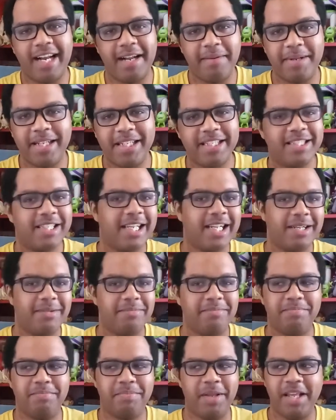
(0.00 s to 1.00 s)
I mean, it's like a
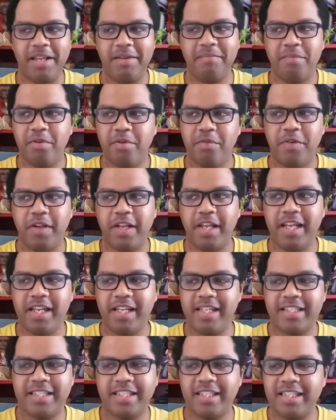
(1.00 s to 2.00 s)
B movie.
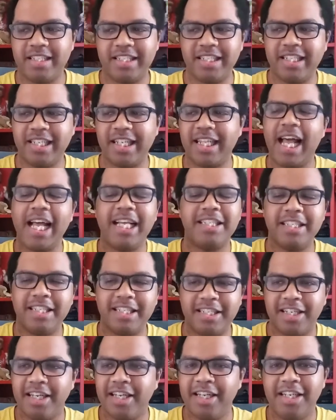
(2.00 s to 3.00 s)
It's a
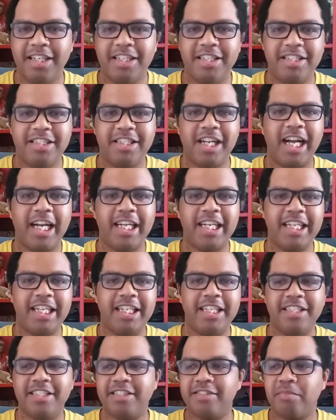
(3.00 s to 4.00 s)
classic
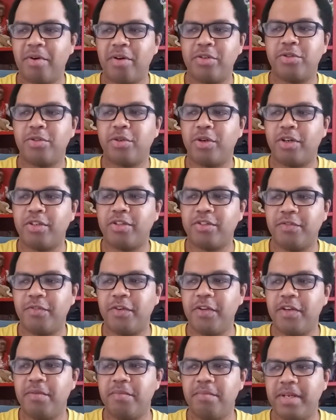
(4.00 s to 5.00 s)
Chinese martial arts
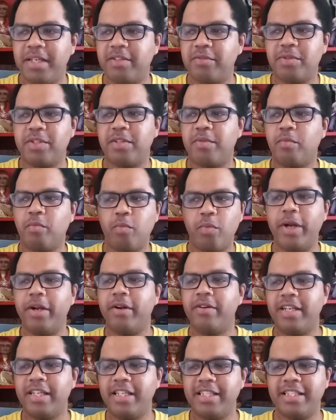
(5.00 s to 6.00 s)
film mixed with some
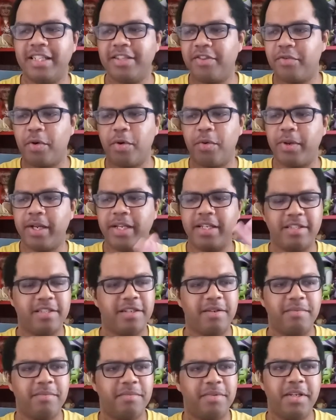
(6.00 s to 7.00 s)
weirdness, throwing
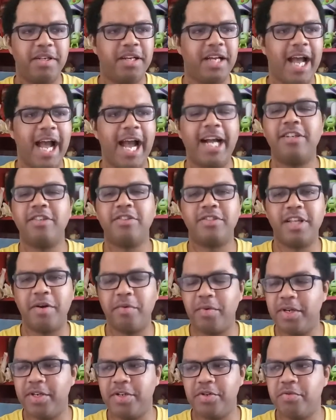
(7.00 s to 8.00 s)
some actors that
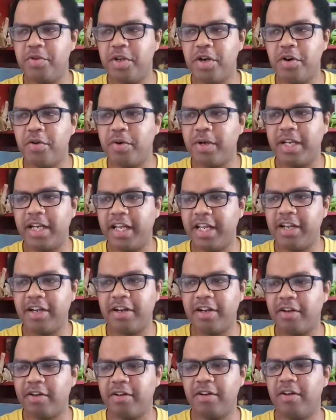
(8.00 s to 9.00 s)
we do know in
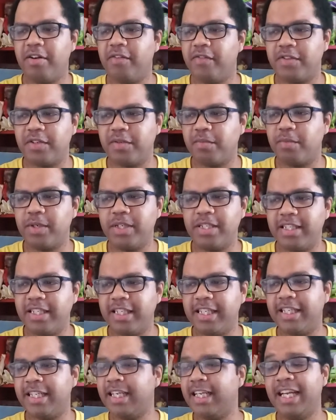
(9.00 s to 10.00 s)
here for some
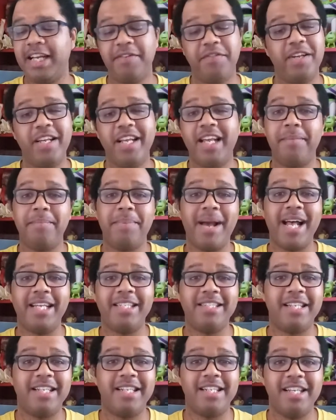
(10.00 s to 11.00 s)
reason. If you can get
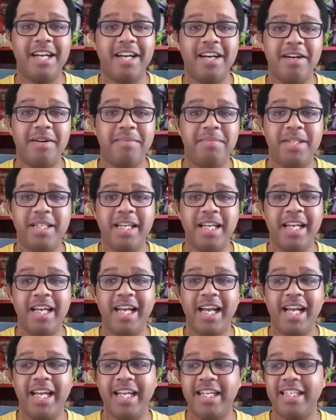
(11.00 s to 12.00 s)
past the dubbed
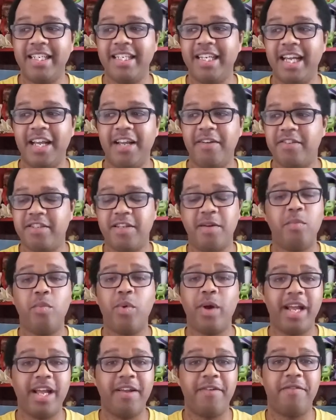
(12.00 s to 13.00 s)
and if some
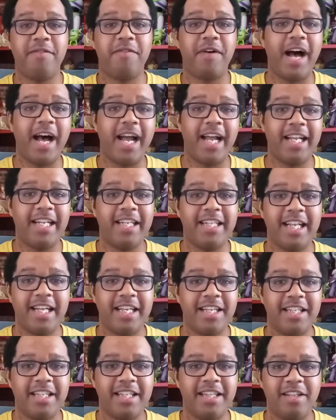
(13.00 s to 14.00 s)
way find
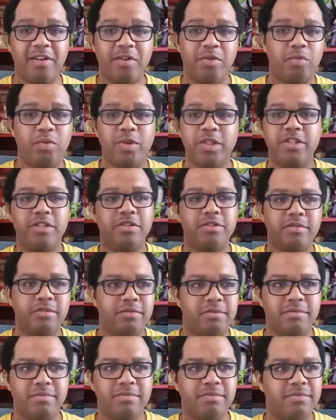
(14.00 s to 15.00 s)
the
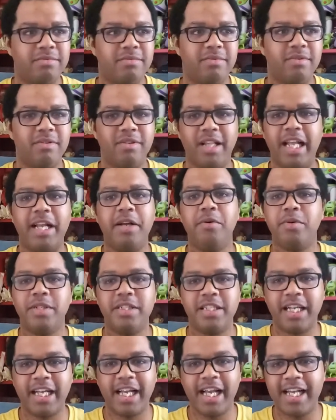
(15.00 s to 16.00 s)
original
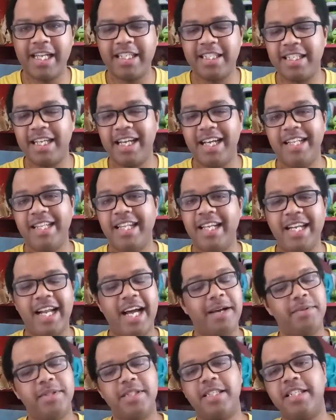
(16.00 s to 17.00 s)
language, I guess, then
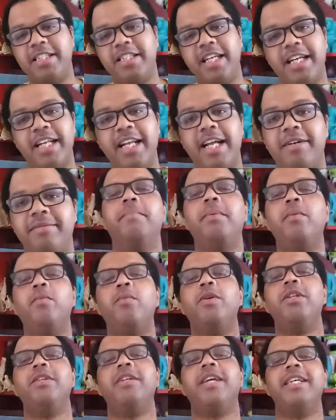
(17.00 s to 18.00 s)
I would say check it out. But
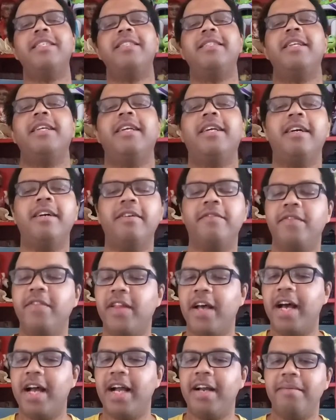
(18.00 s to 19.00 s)
what do you guys think of
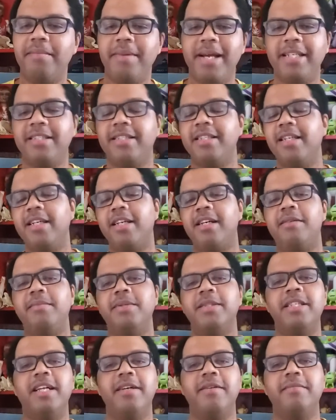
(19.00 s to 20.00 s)
the Iron Mask in the
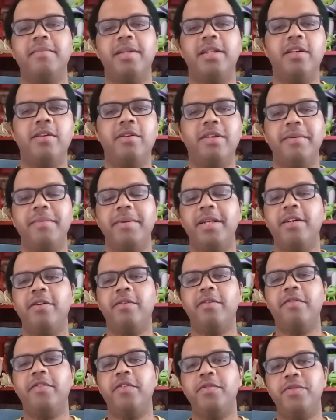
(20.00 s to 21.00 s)
comments down below? Let me
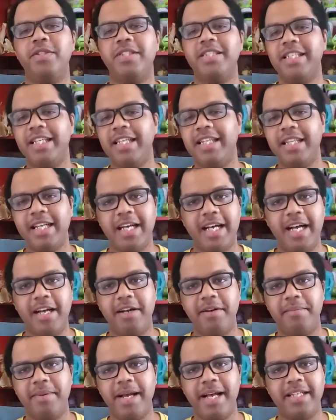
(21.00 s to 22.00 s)
know if you've seen the
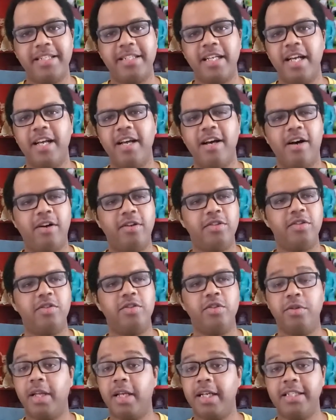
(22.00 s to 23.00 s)
Iron Mask. Also,
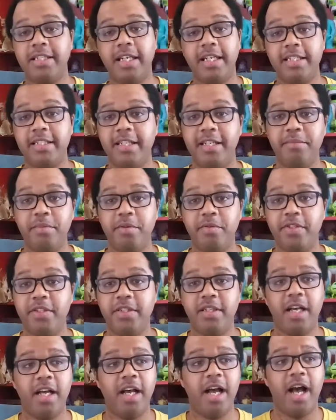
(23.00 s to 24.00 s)
do you like Jackie Chan movies?